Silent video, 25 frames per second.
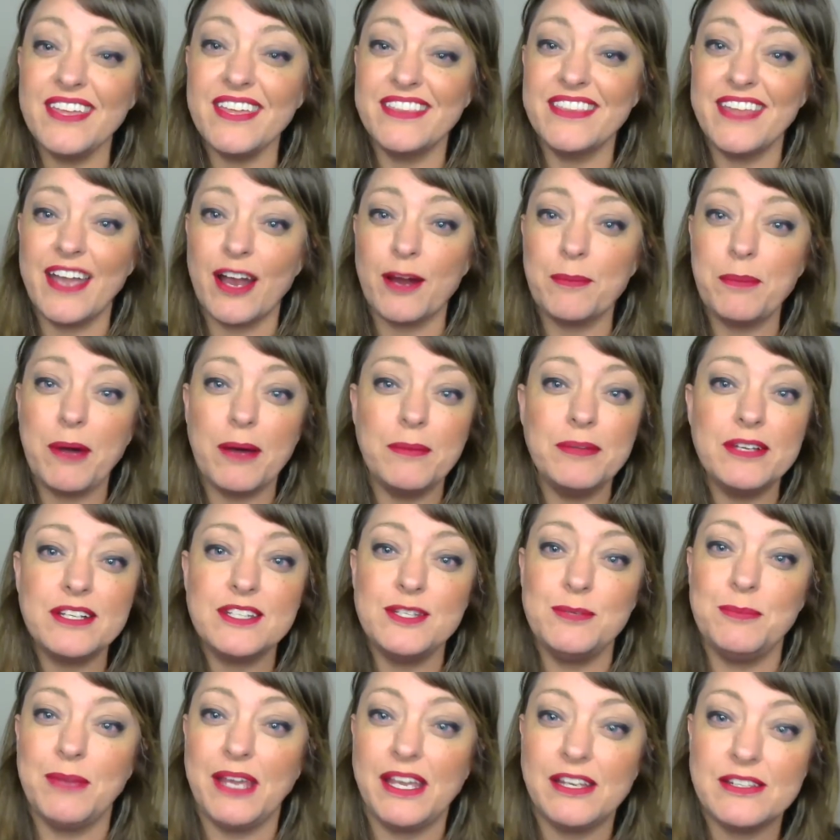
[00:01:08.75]
They are public
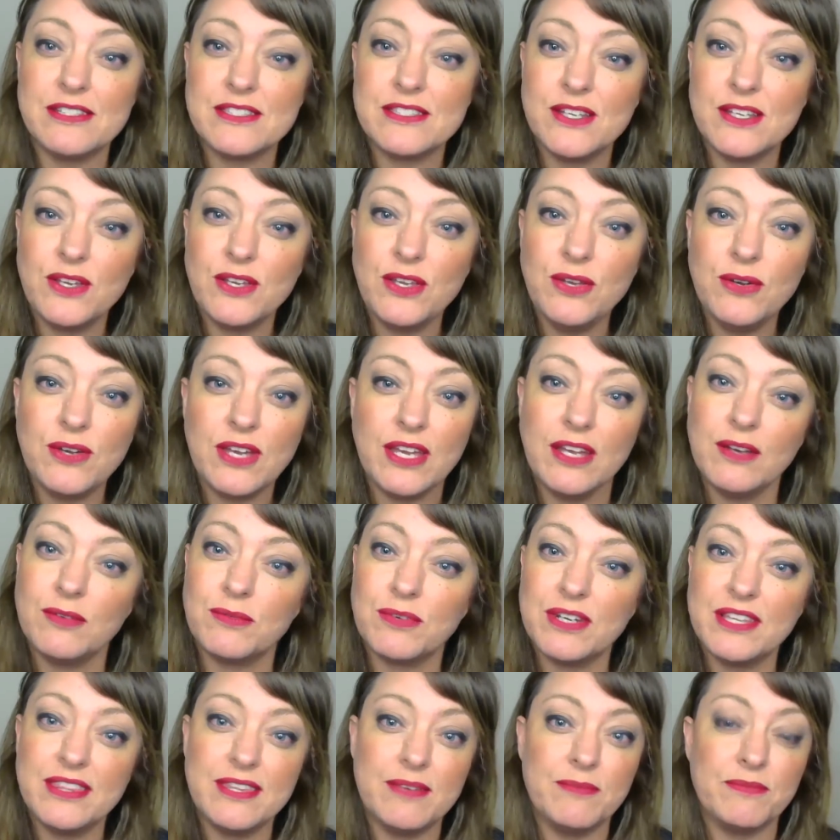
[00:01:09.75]
domain, so you can
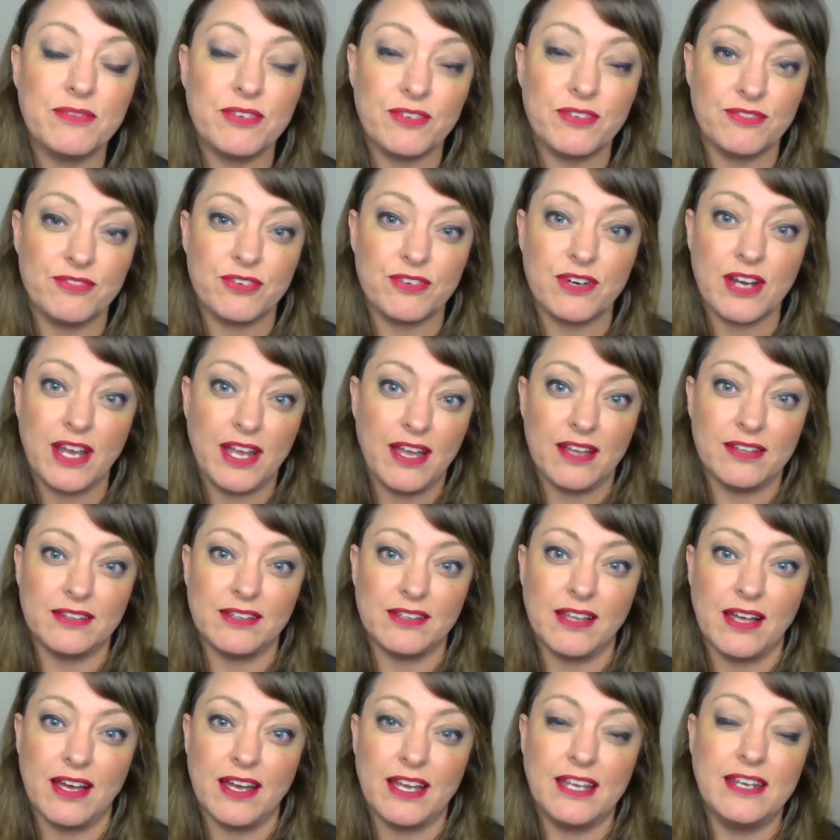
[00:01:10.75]
read them for free
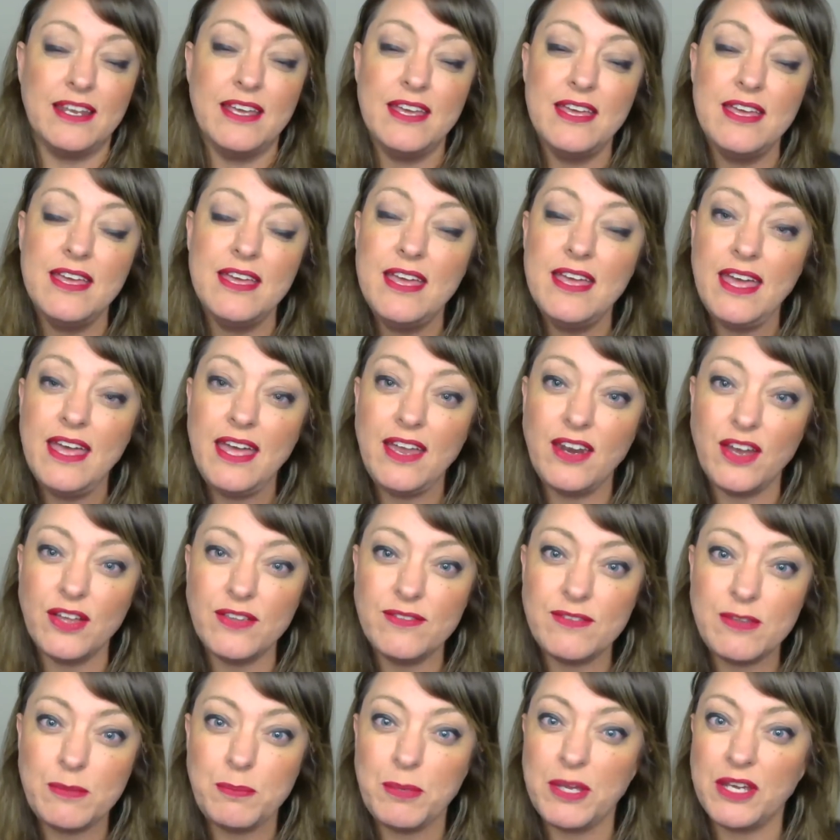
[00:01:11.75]
online, and all
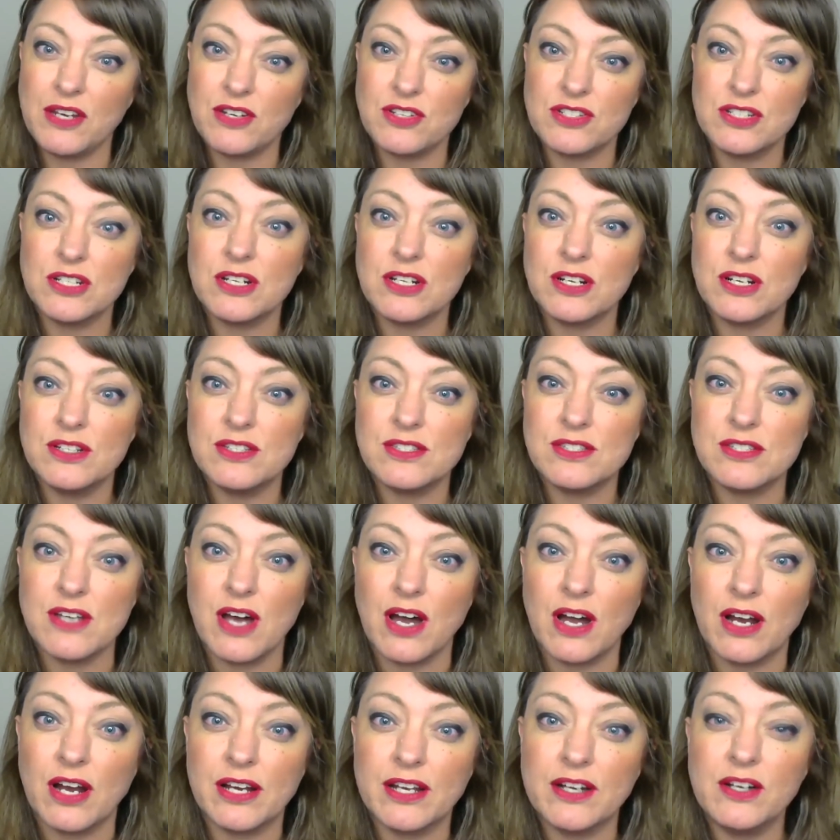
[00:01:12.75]
of the pictures
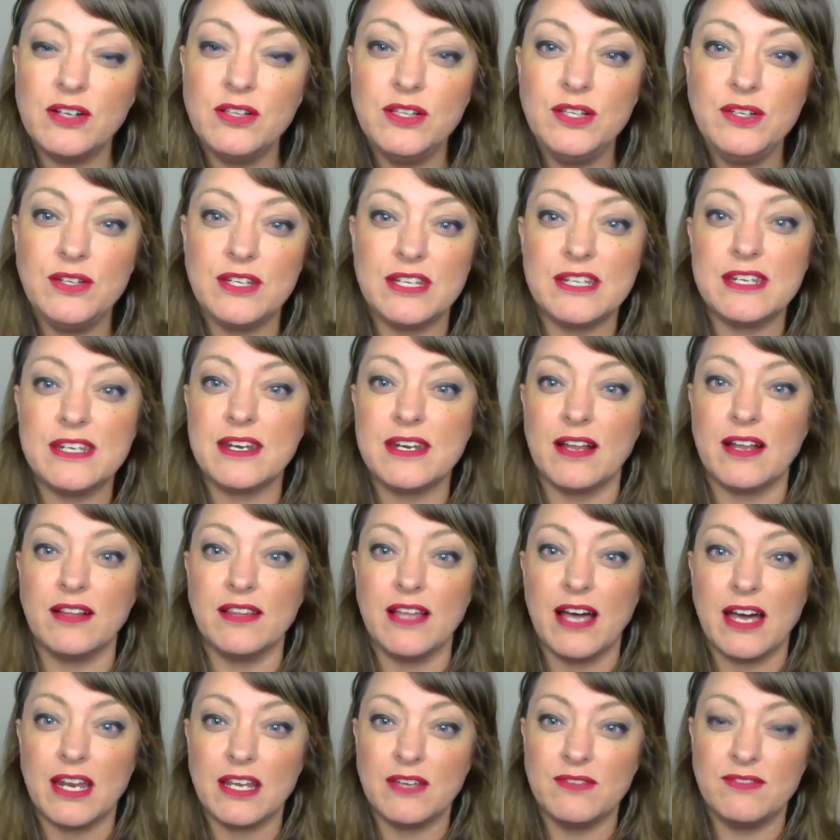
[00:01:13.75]
are included in a
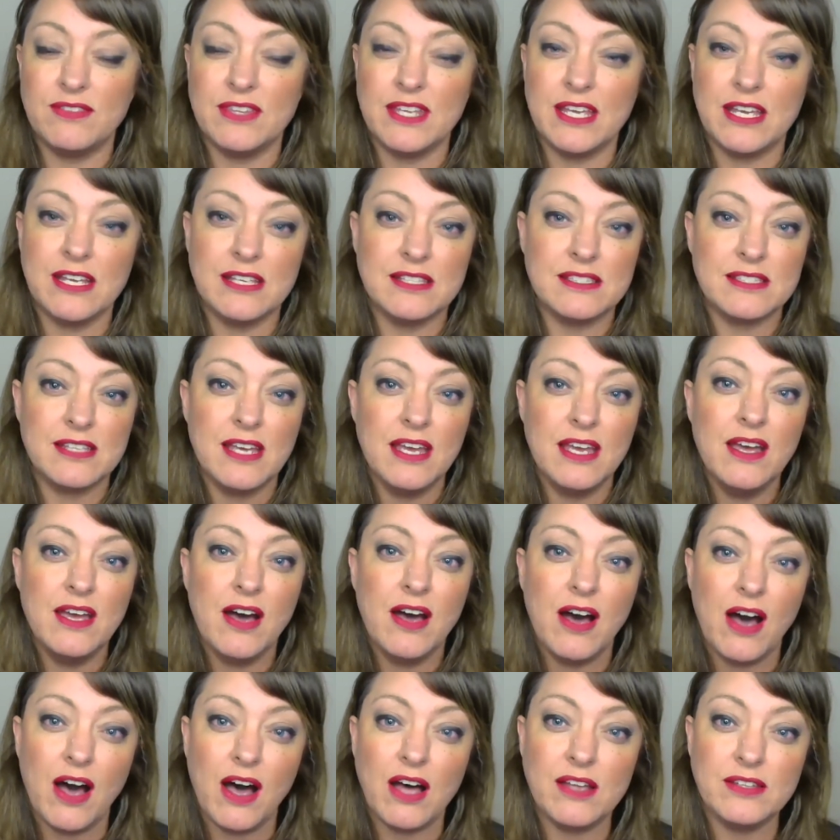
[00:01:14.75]
lot of these
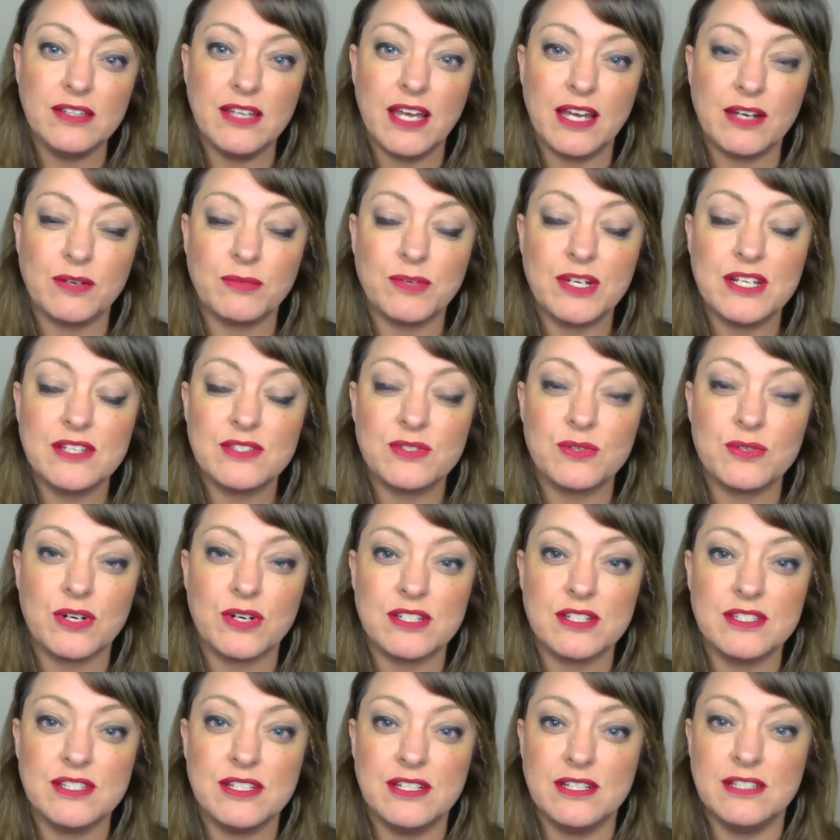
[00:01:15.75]
online
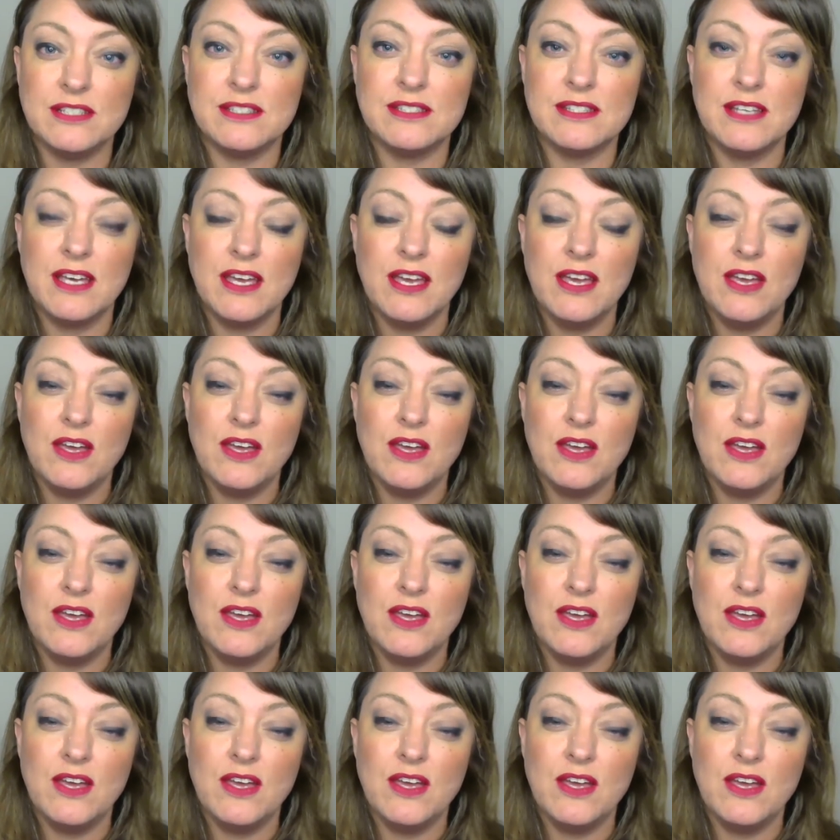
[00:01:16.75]
resources